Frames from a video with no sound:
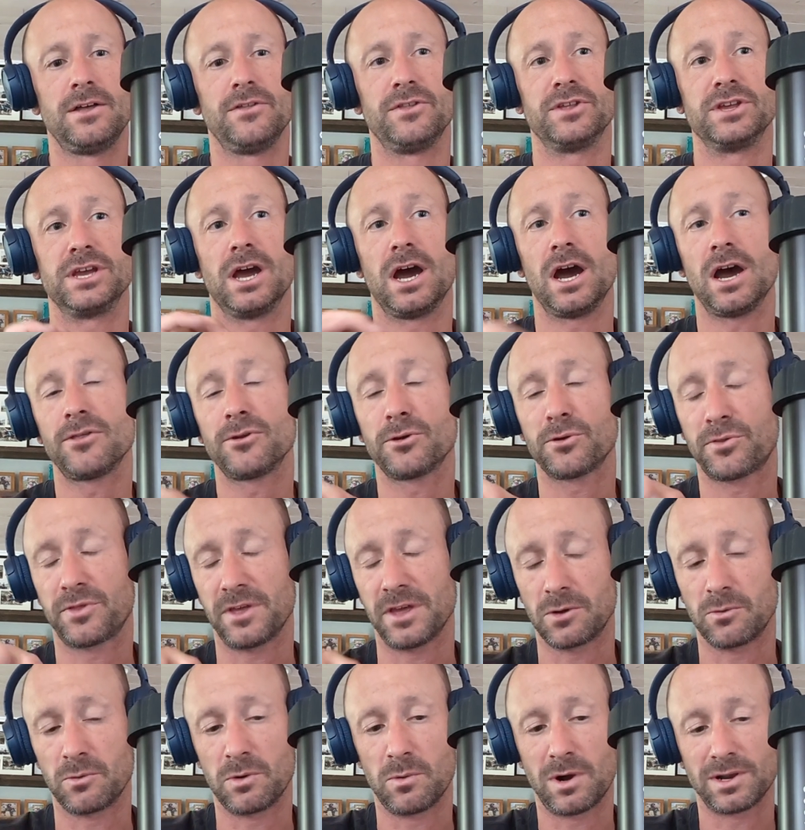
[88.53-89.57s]
The other
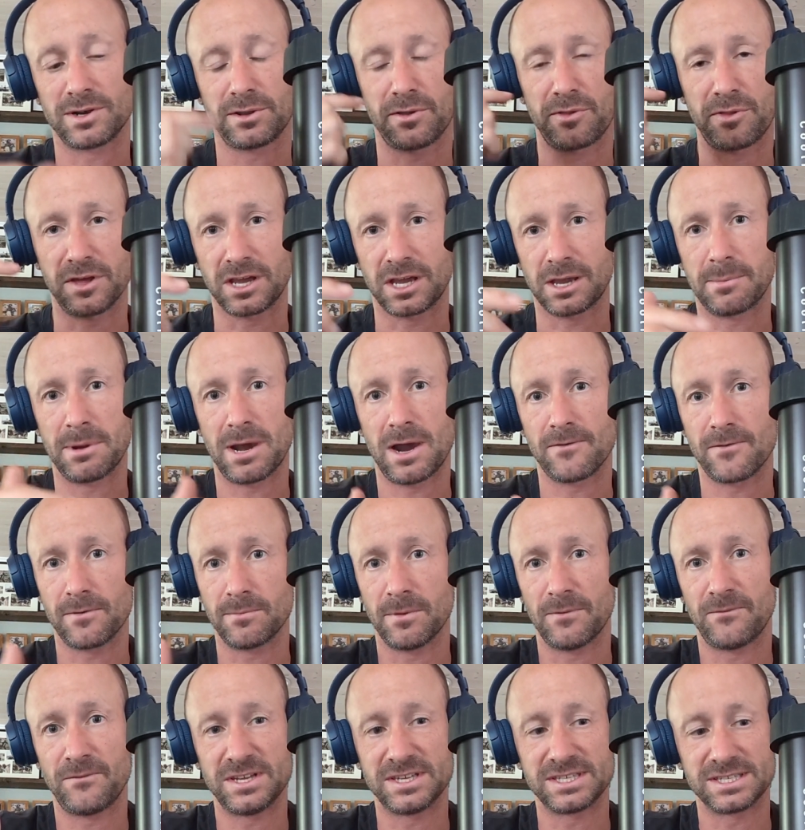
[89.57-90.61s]
thing we want to think about
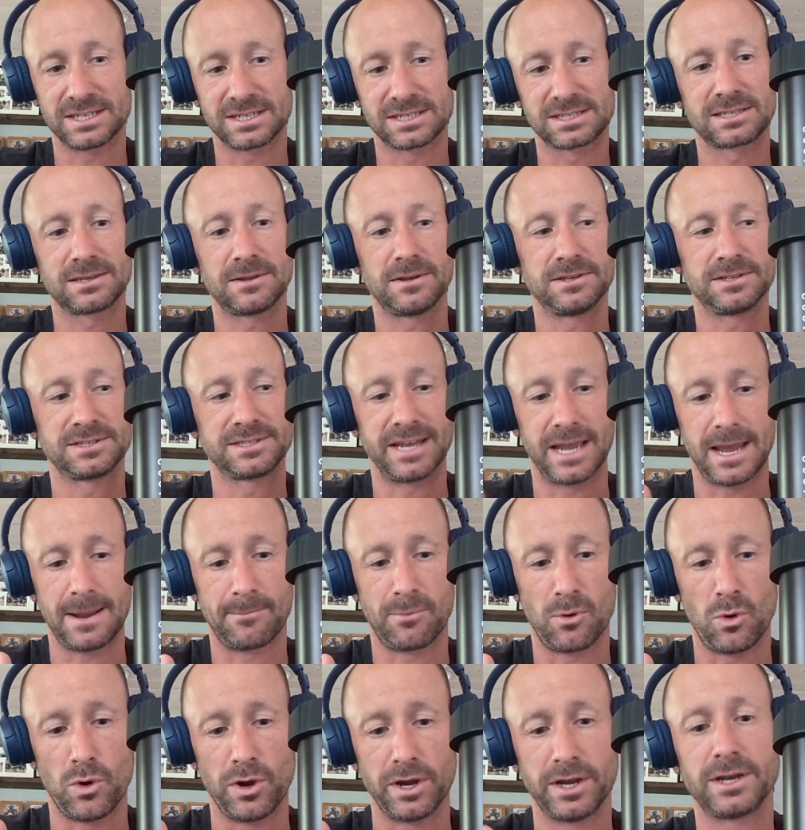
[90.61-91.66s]
from a physics
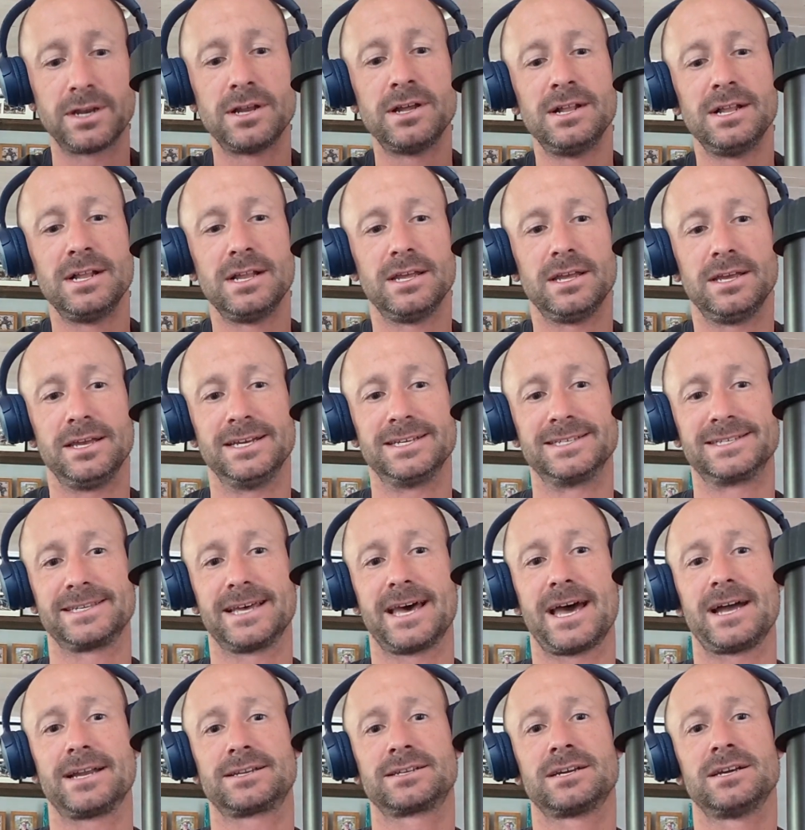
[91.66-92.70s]
standpoint is
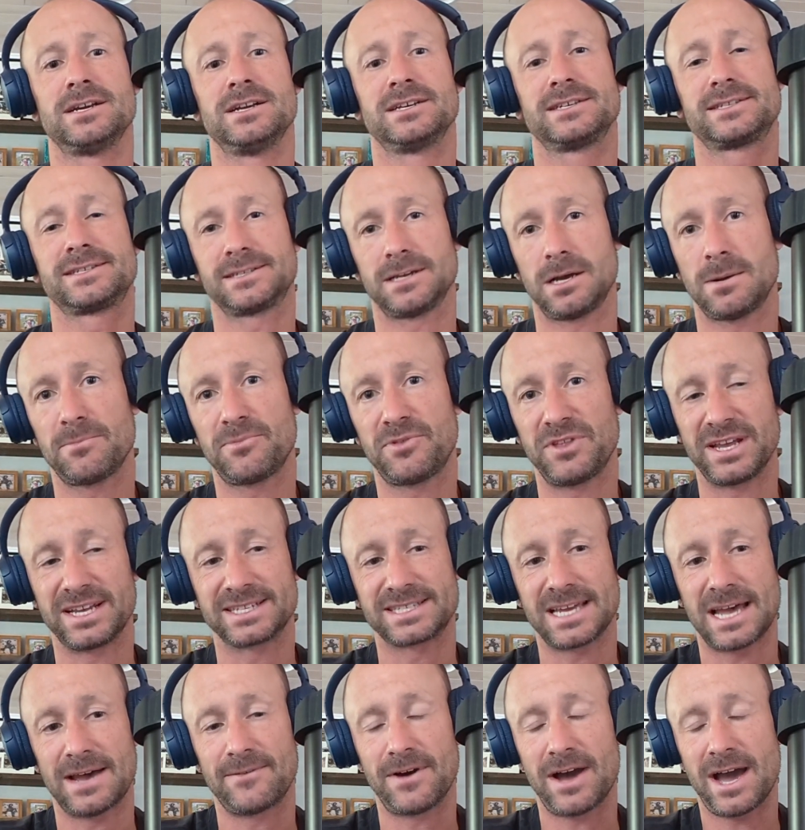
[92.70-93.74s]
that some
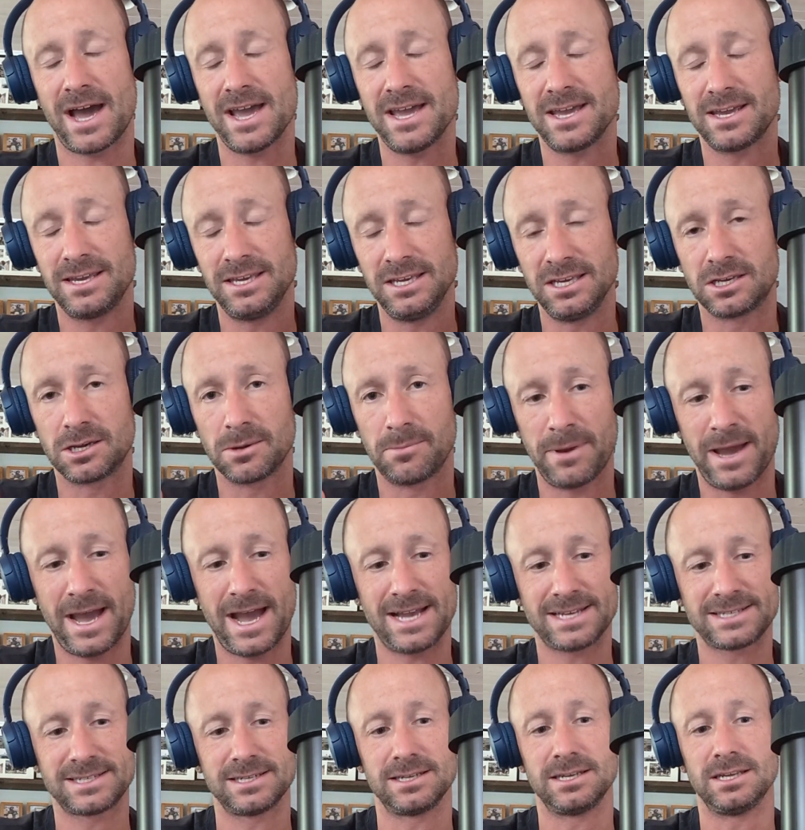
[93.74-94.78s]
things have high heat
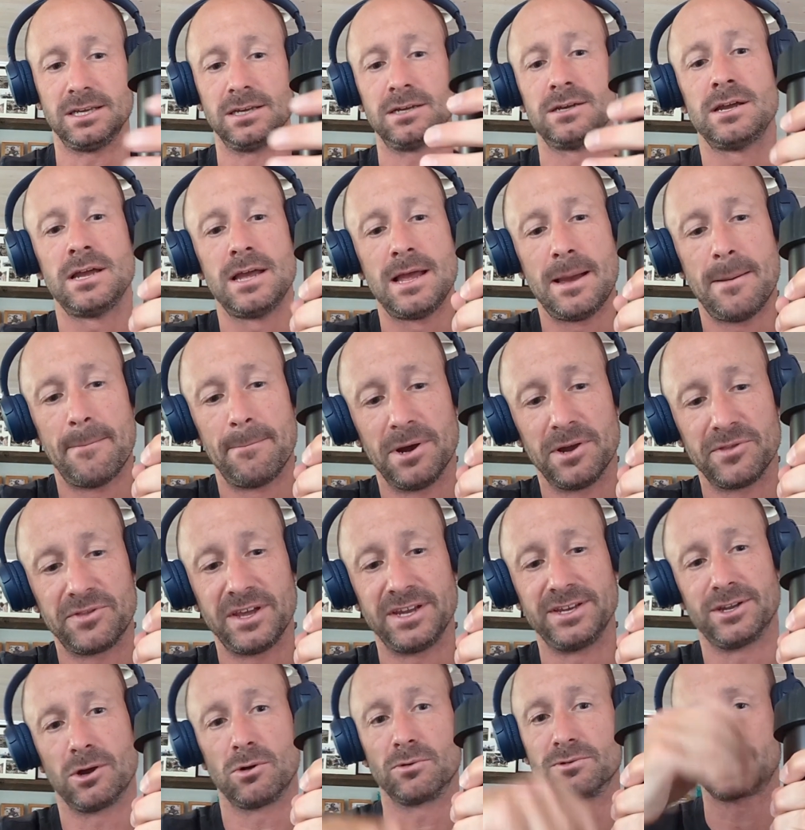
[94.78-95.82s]
capacity, but they
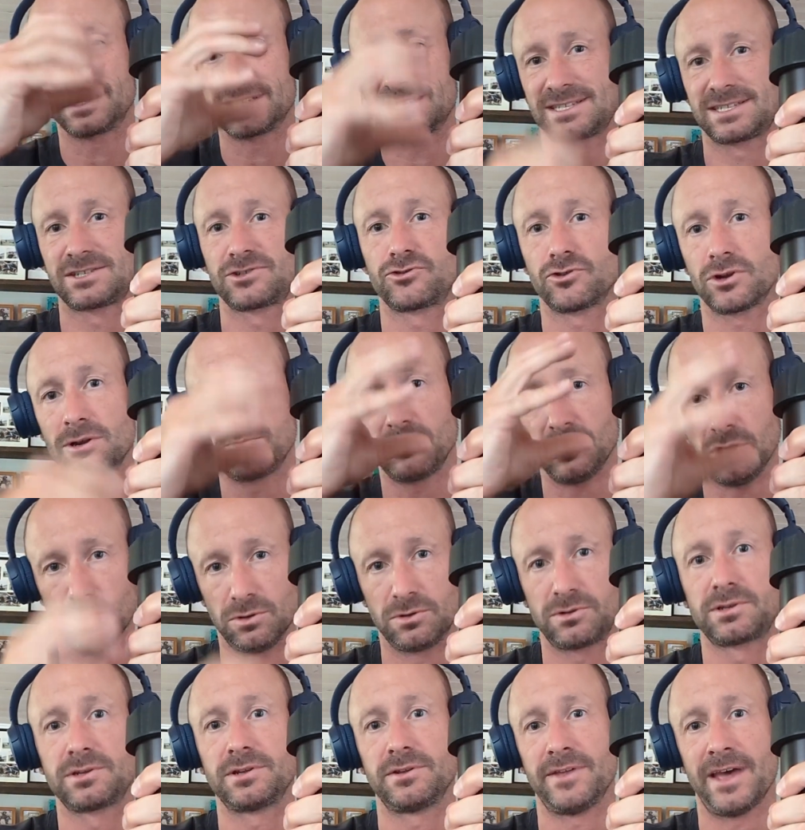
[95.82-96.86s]
don't
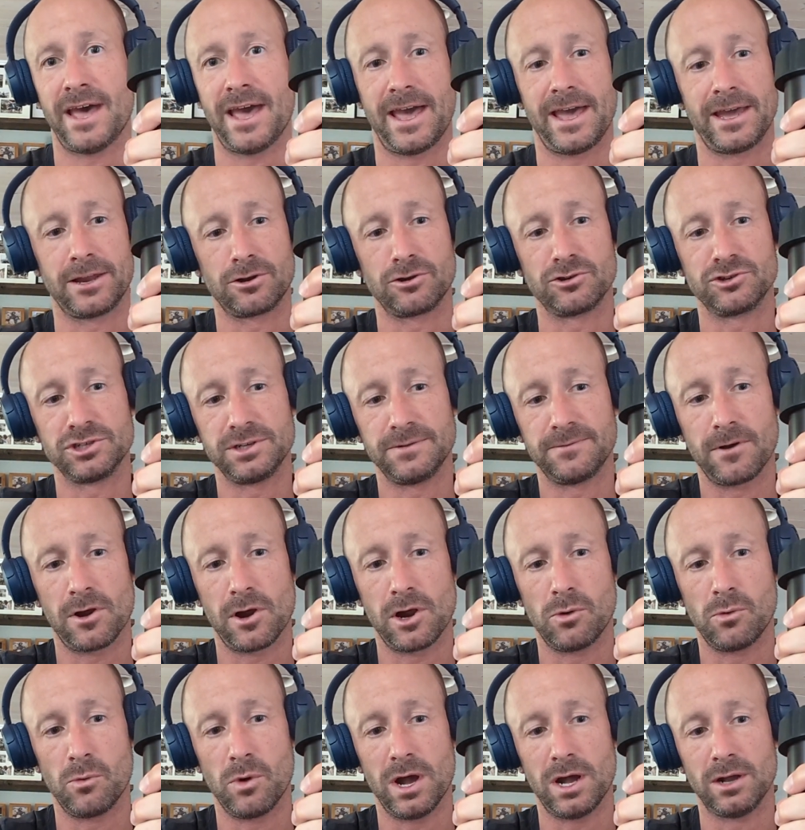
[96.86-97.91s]
distribute that energy
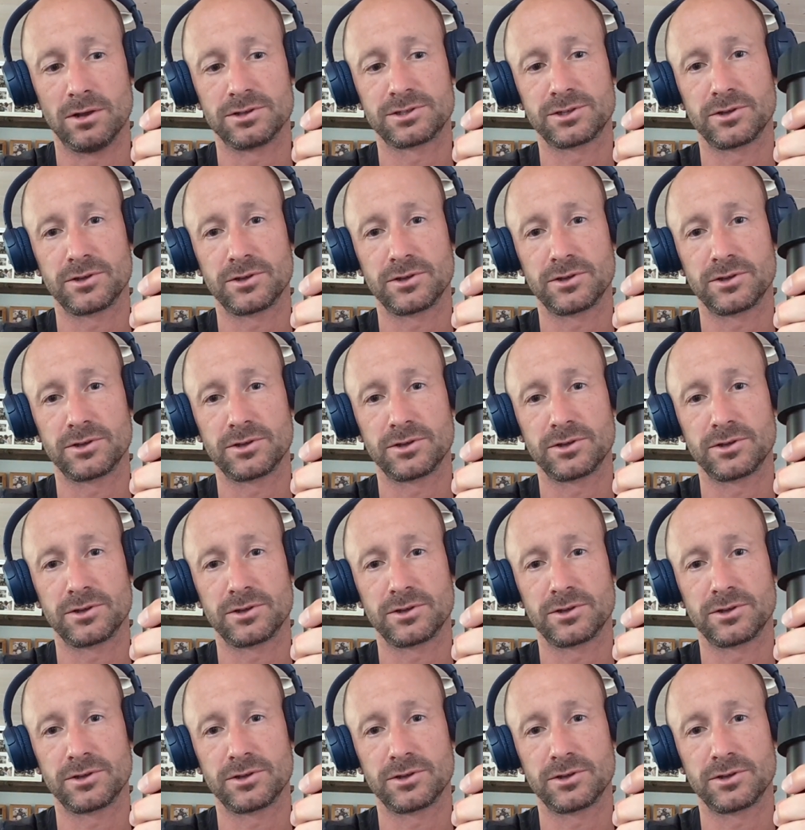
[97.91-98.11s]
very well.